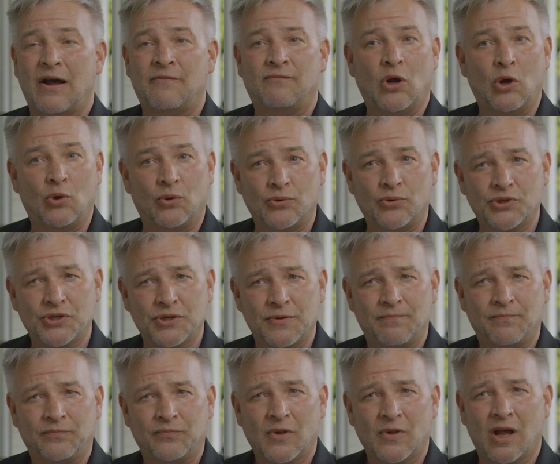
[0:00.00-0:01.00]
voters.
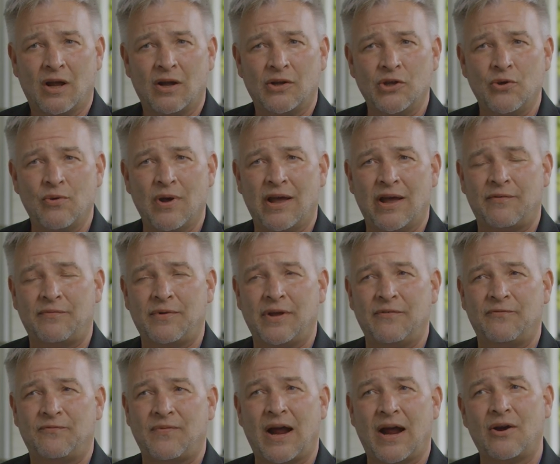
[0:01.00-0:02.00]
You have
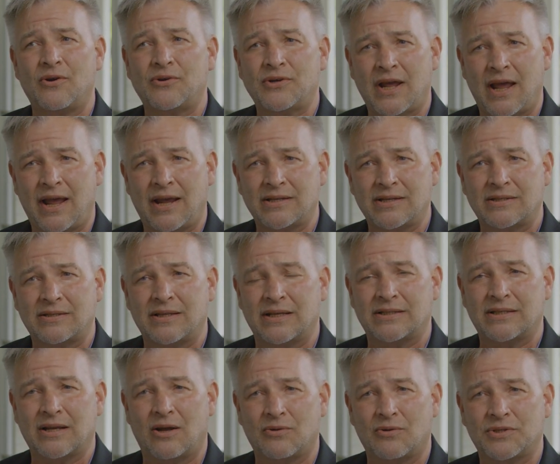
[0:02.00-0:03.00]
a fire tax
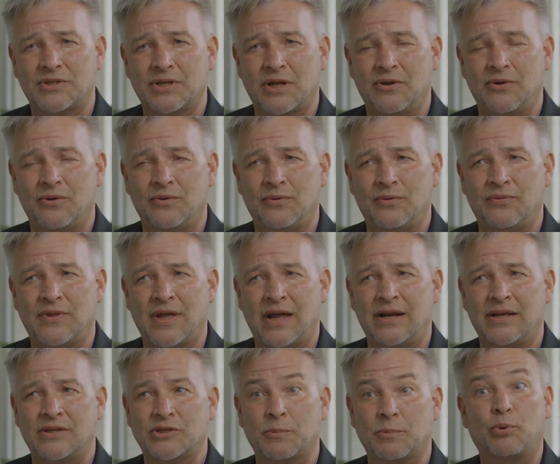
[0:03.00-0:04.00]
that
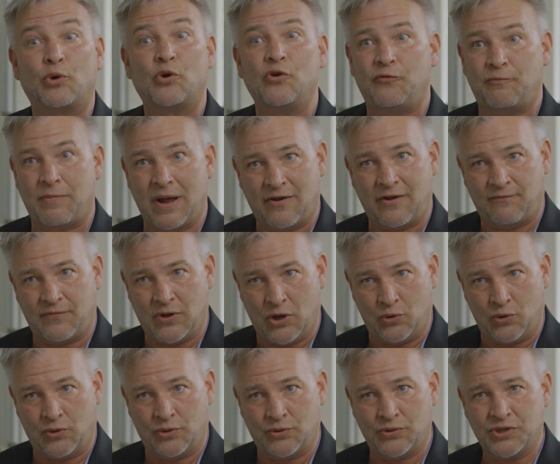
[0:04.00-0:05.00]
is approved by
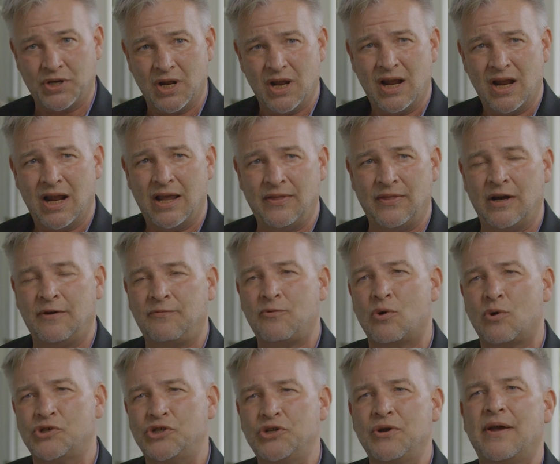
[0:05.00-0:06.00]
voters. And then of
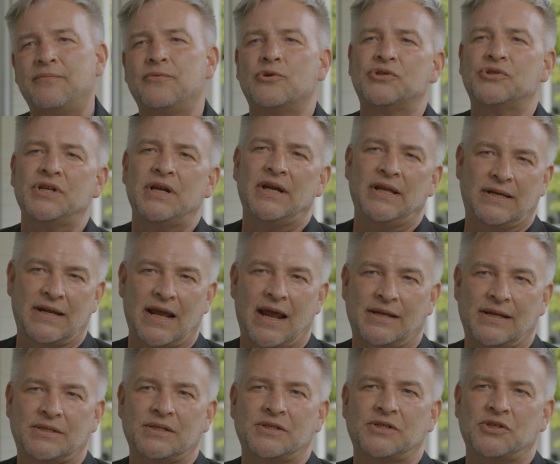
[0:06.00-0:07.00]
course you have your city
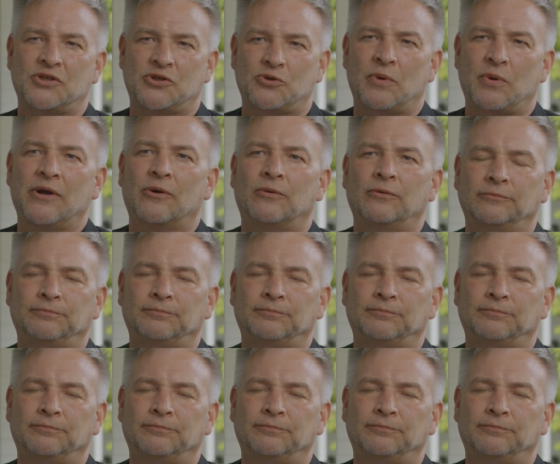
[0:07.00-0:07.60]
taxes as well.